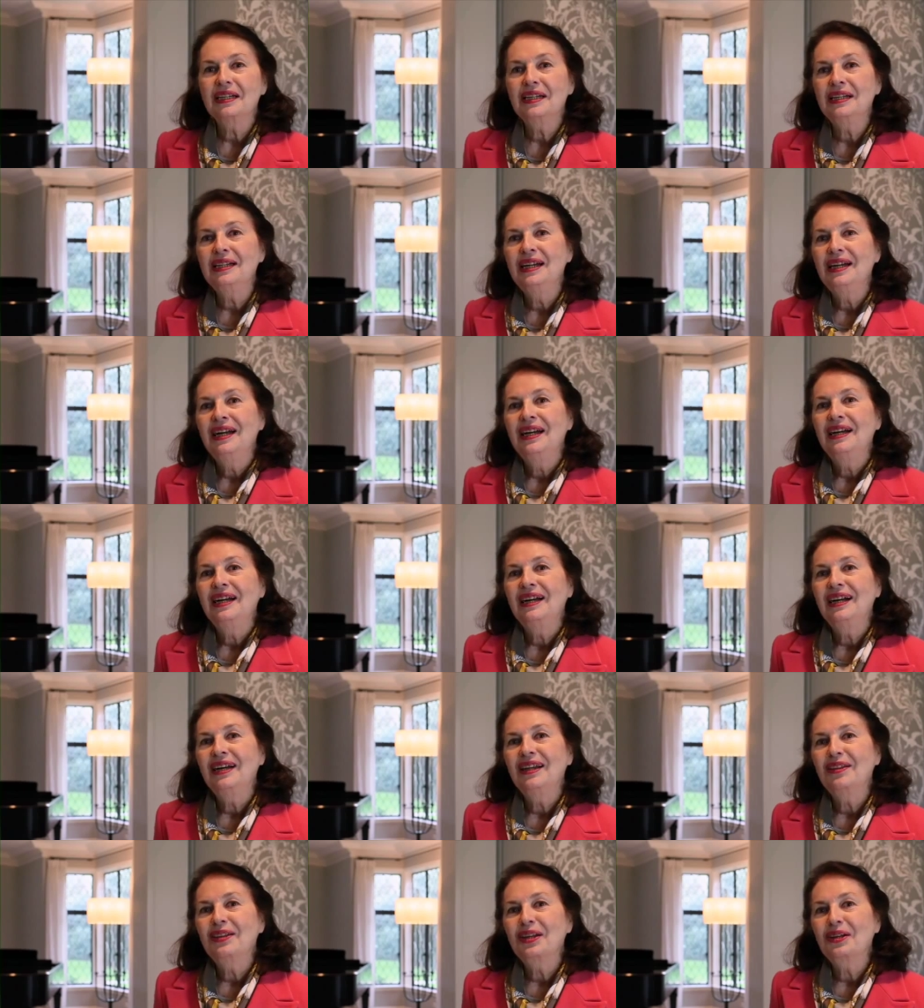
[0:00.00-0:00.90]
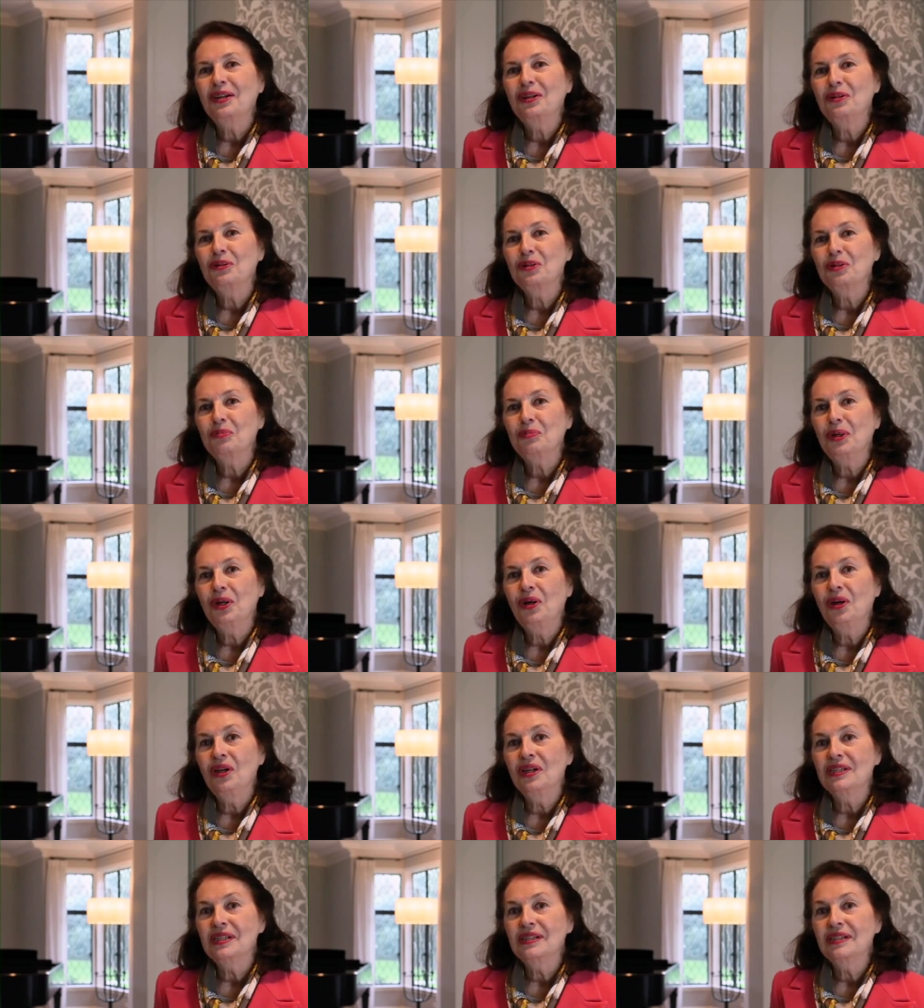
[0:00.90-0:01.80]
done uh, the older
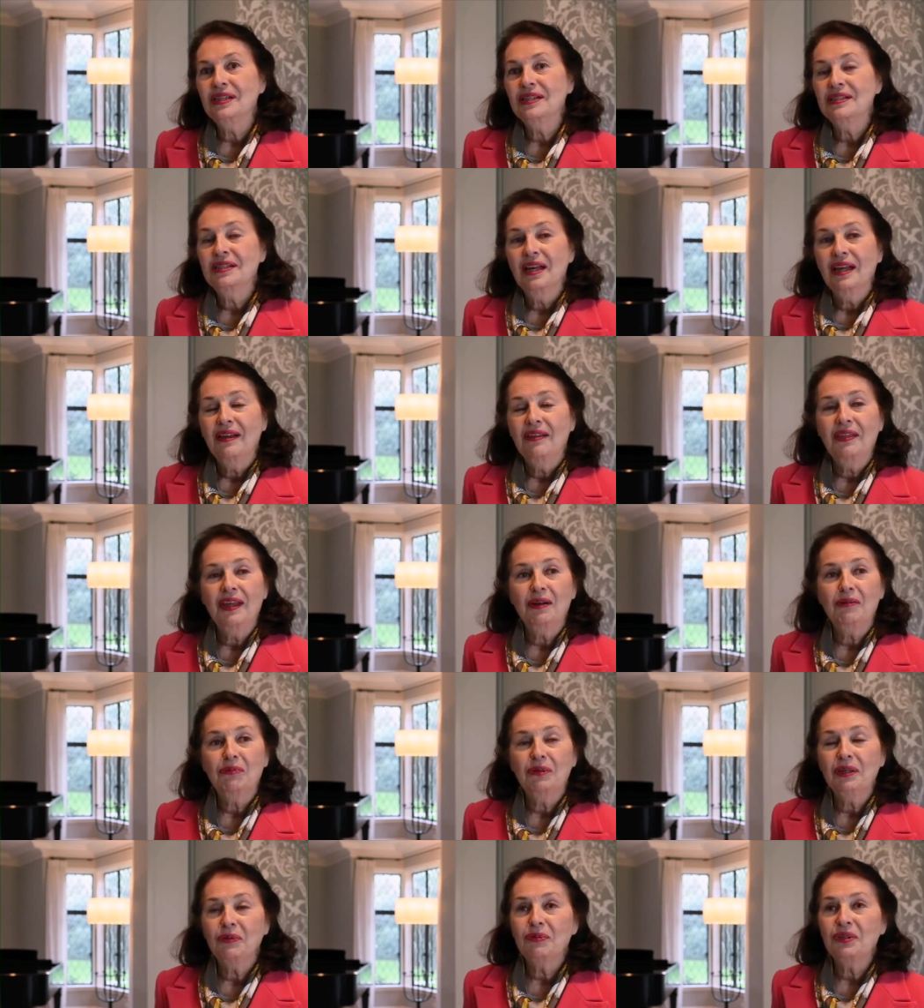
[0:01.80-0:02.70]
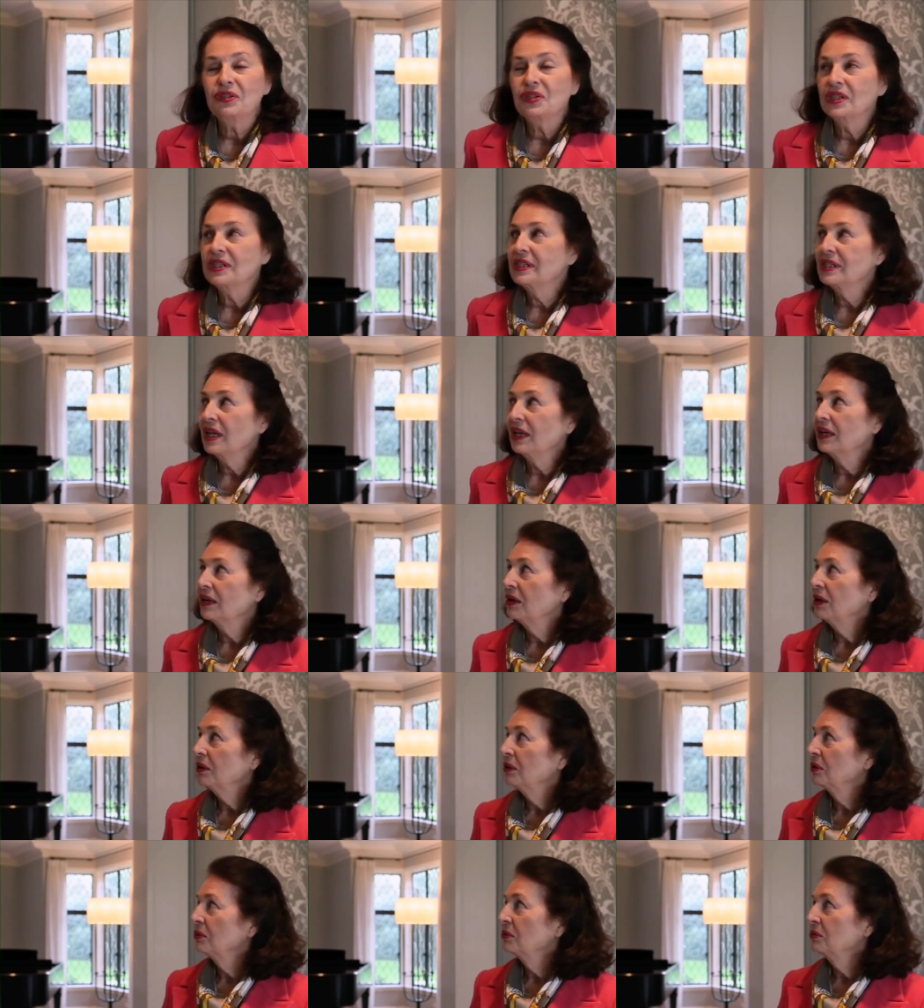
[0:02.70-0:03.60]
balls is that we would just say,
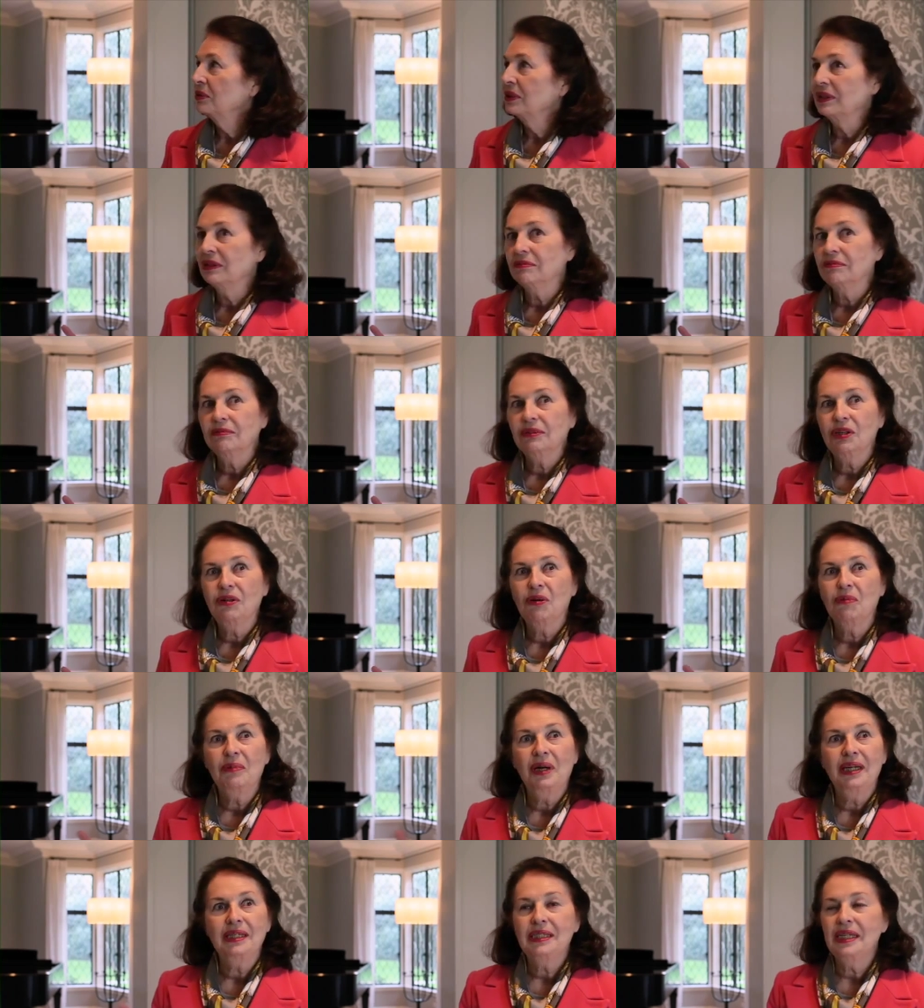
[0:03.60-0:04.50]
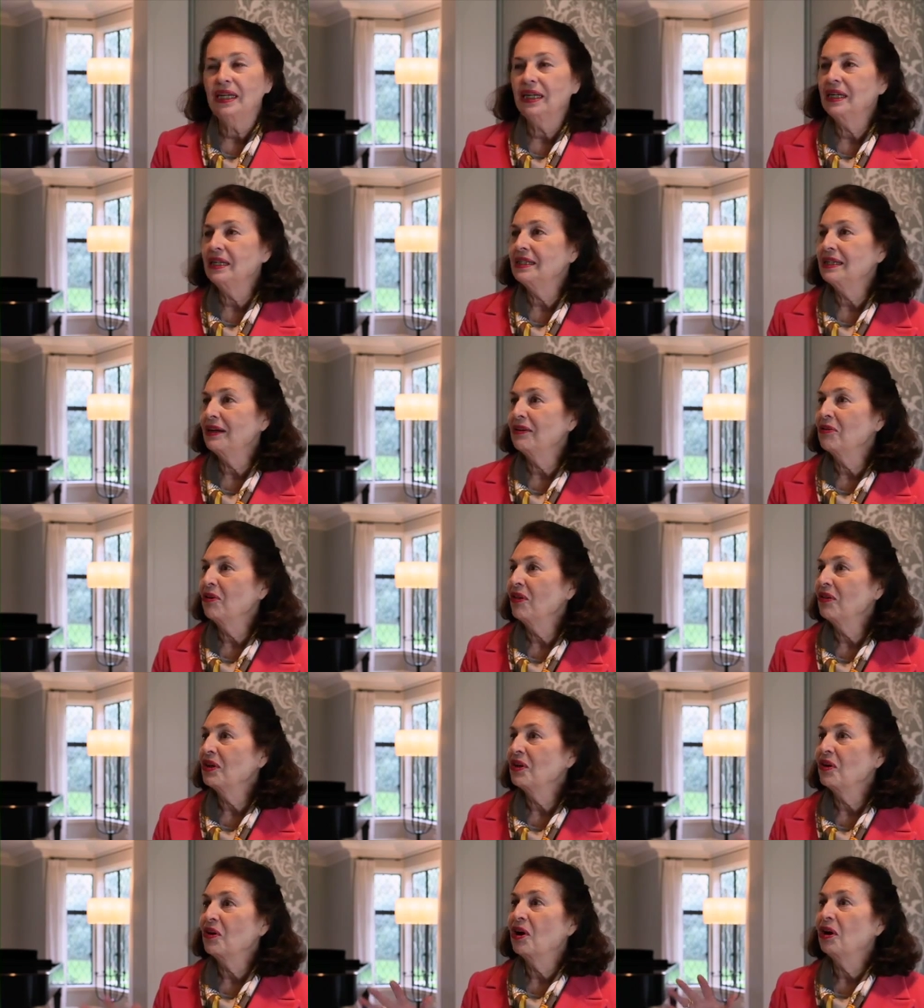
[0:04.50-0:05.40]
"Oh, well, you don't mind taking down
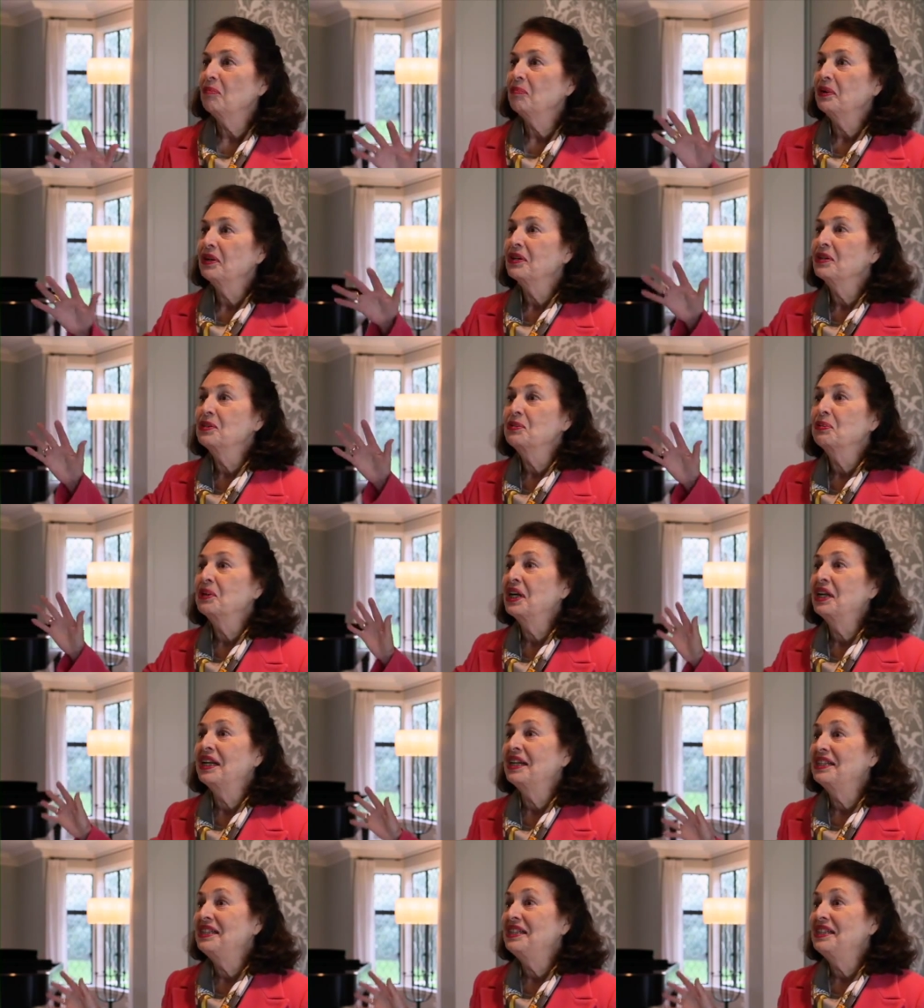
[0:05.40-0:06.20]
all the art because we're going